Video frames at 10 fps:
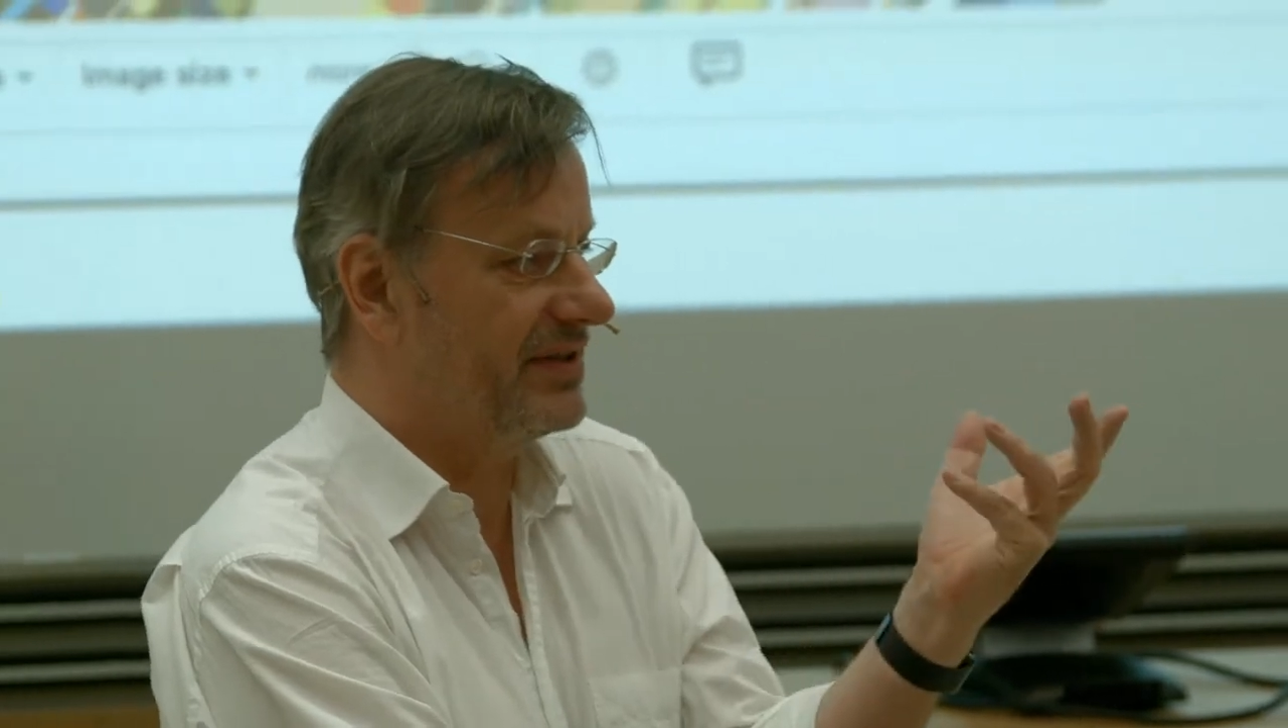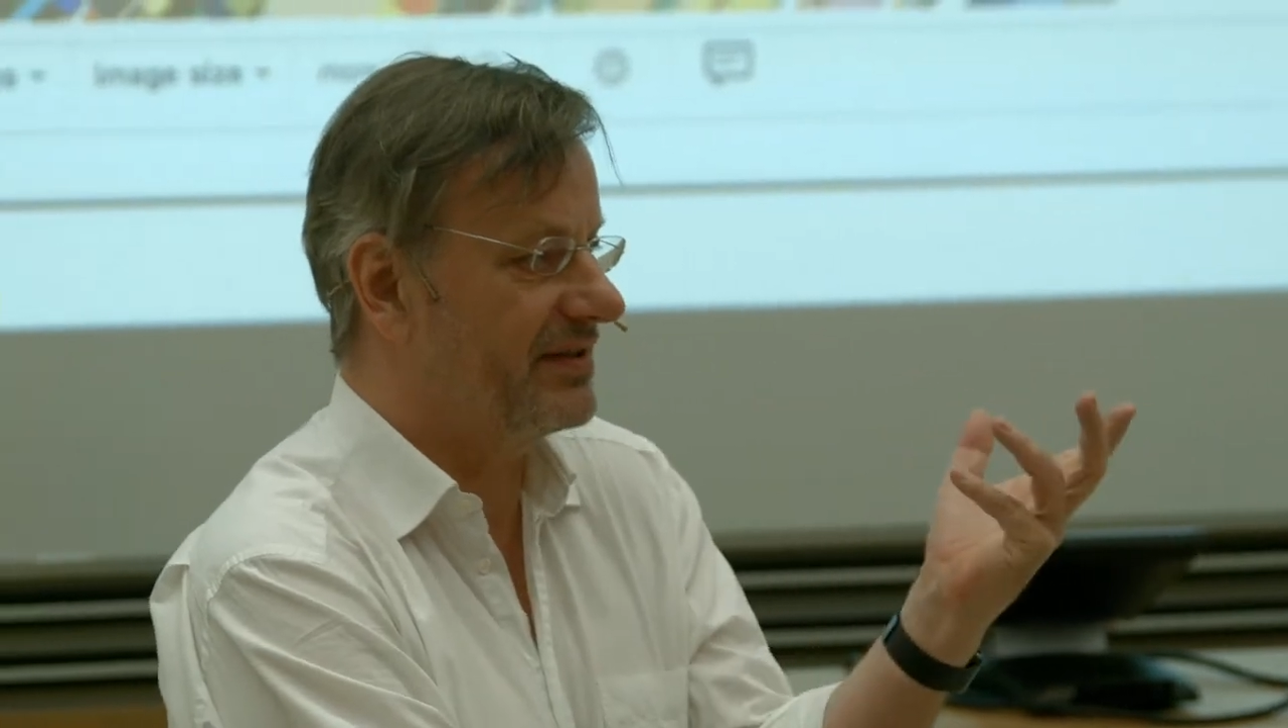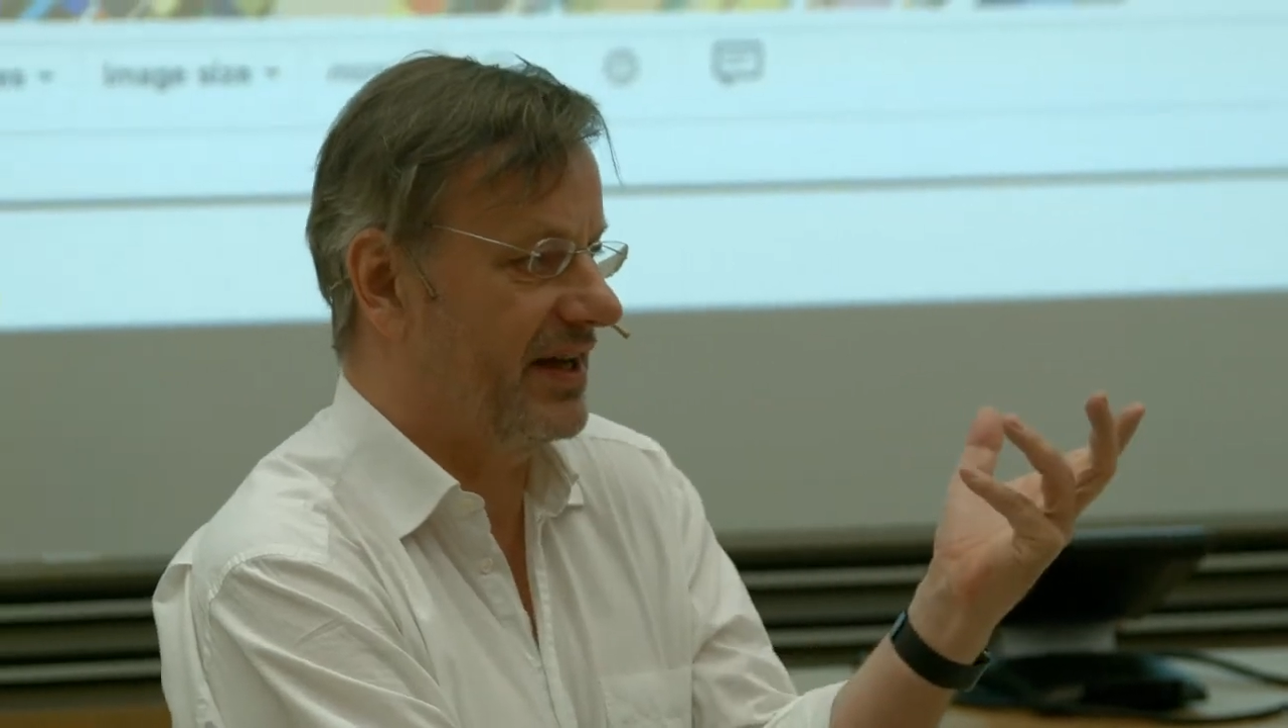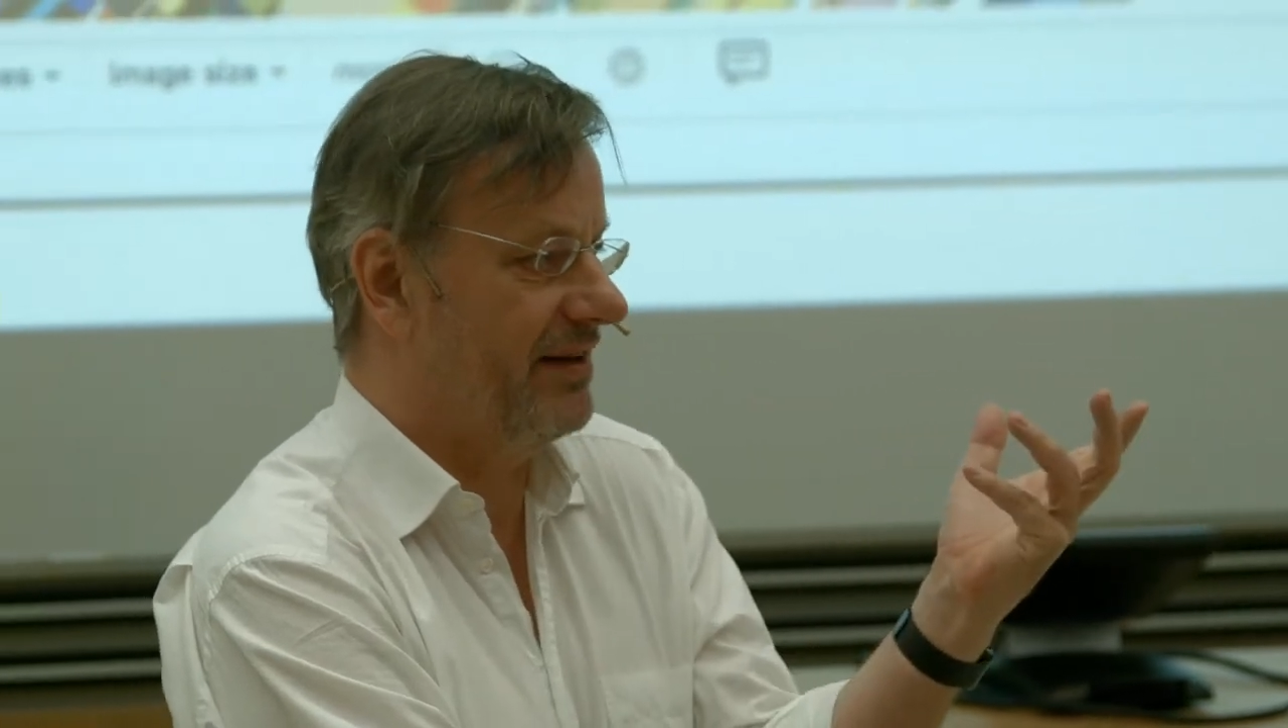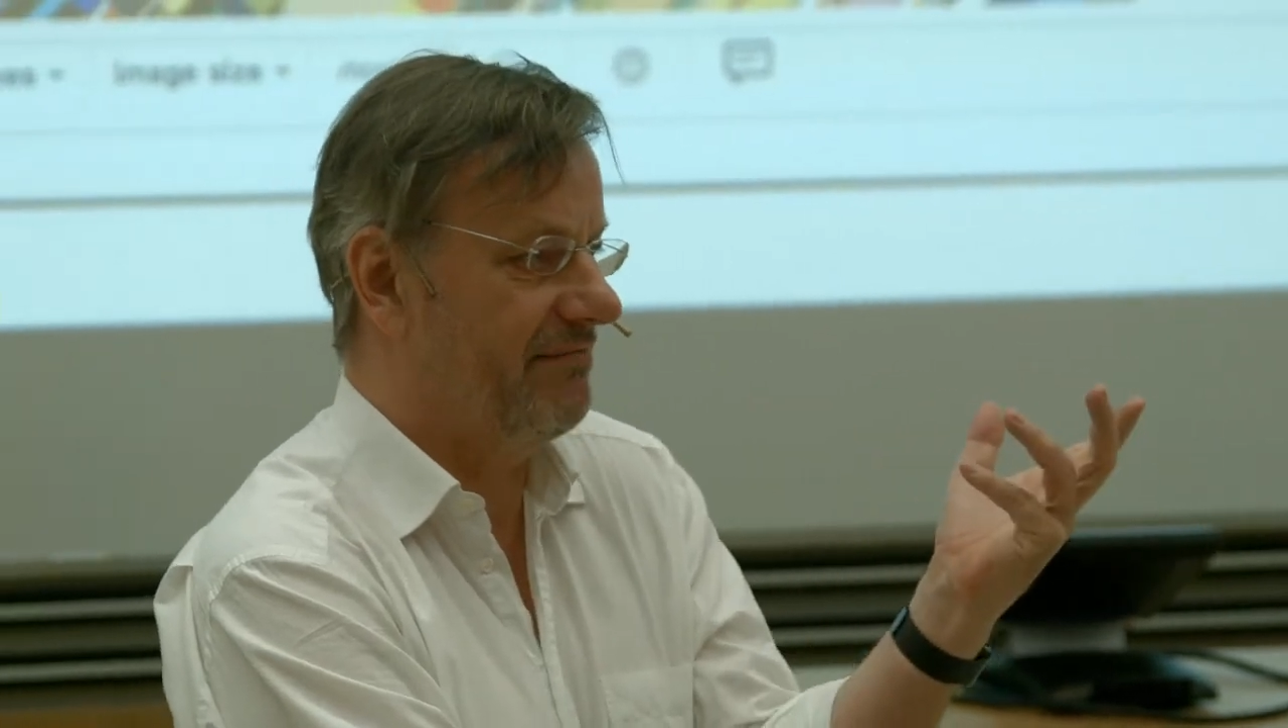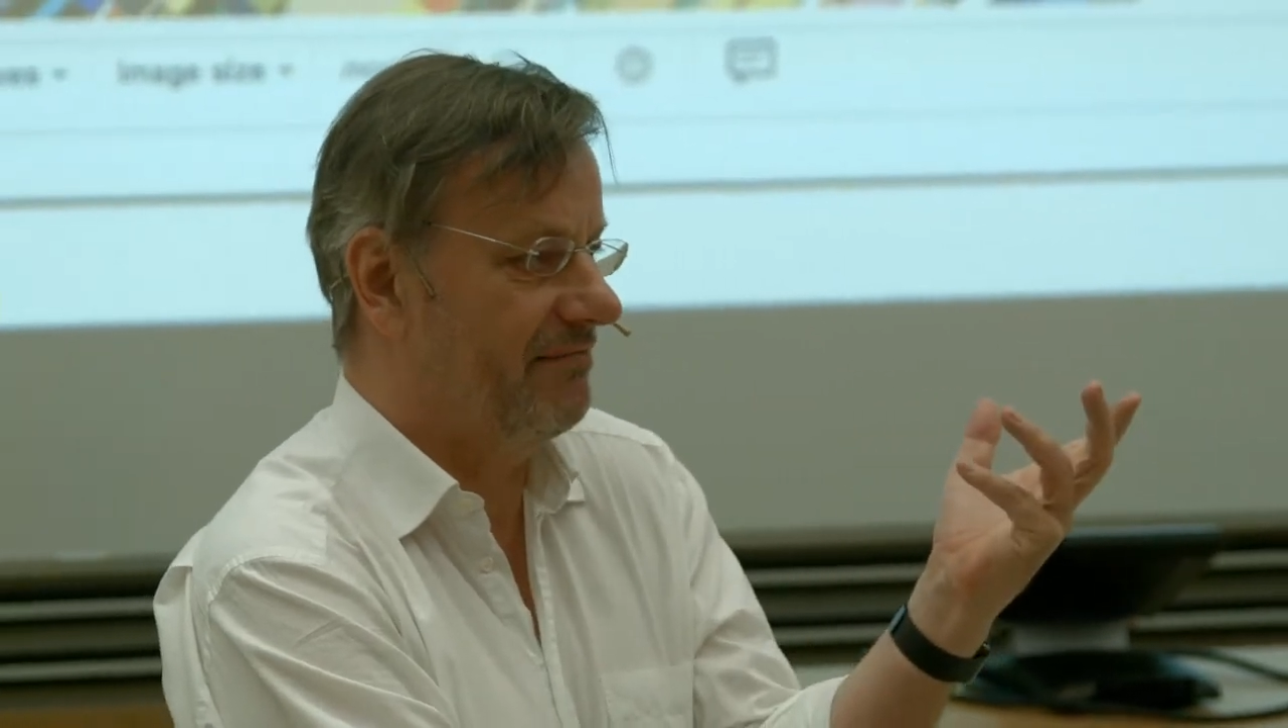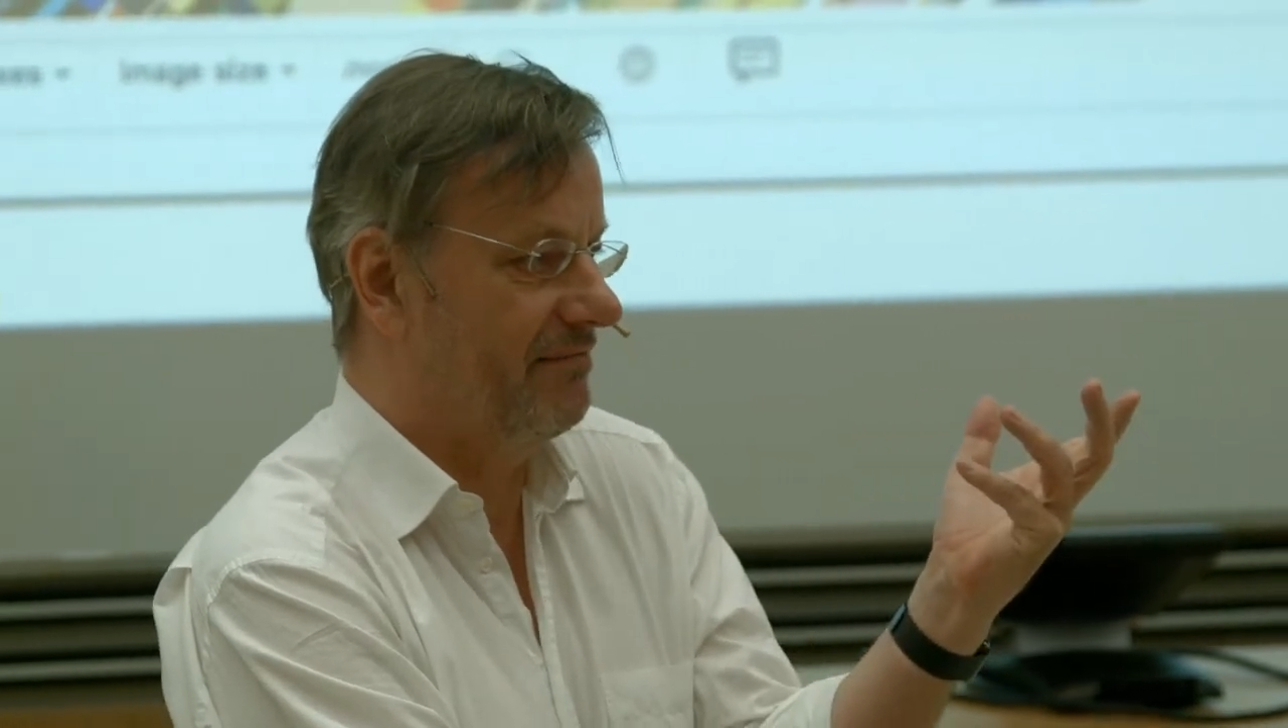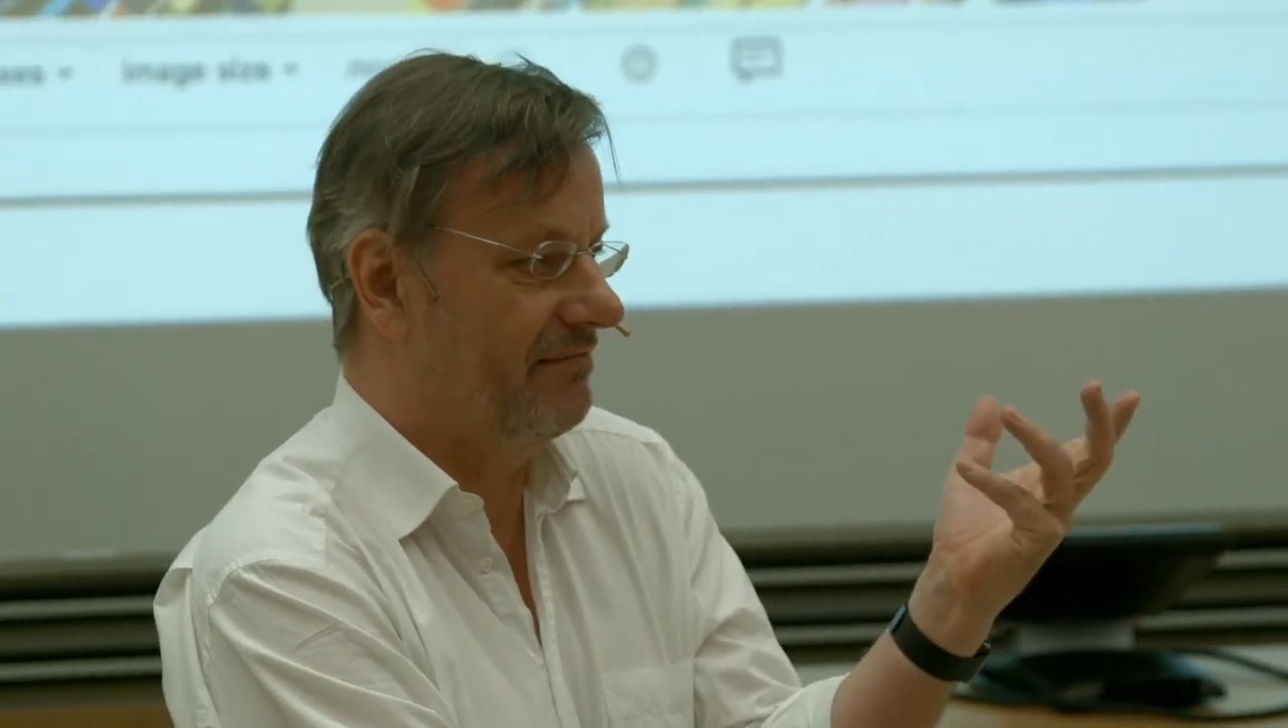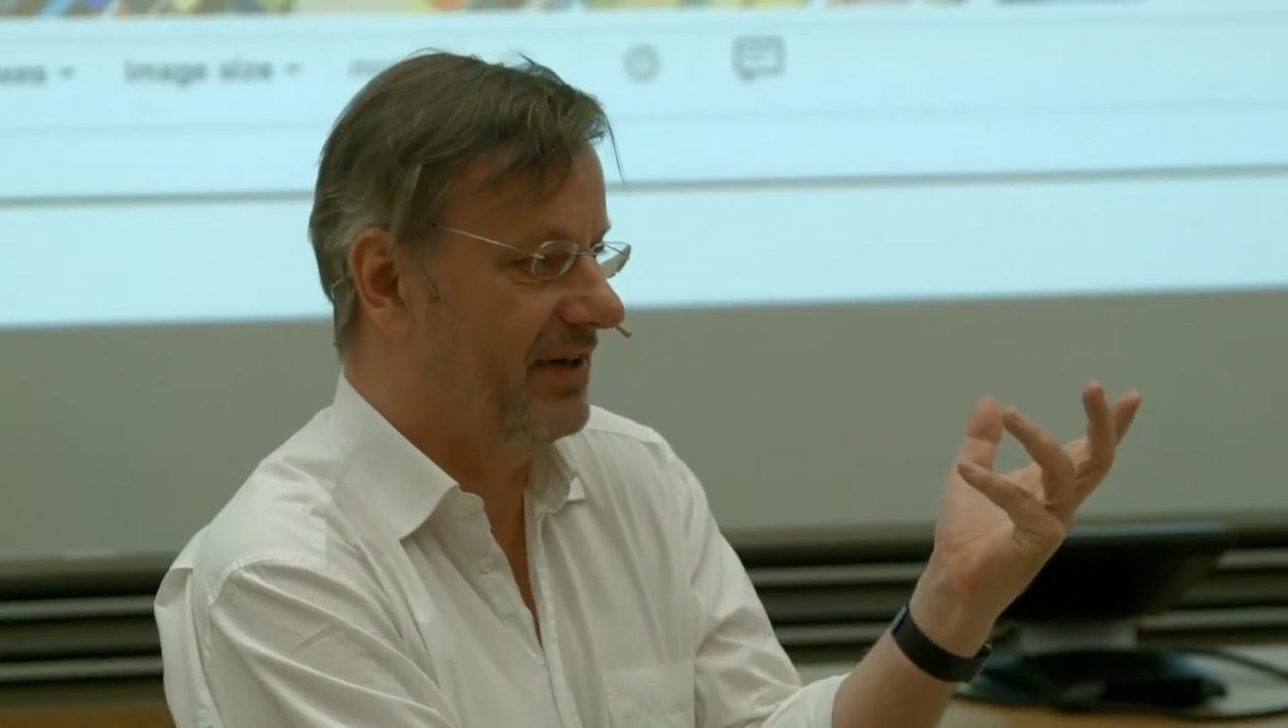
same